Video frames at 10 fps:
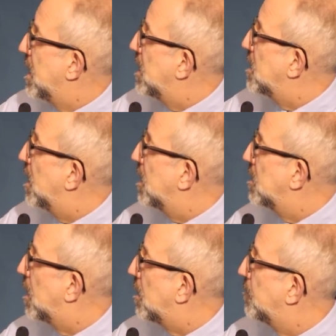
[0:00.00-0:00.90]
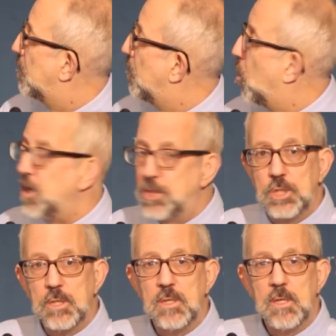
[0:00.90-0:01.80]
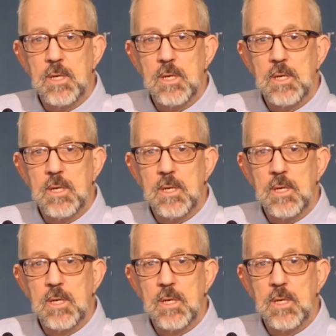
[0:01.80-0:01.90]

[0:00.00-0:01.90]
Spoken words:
in March.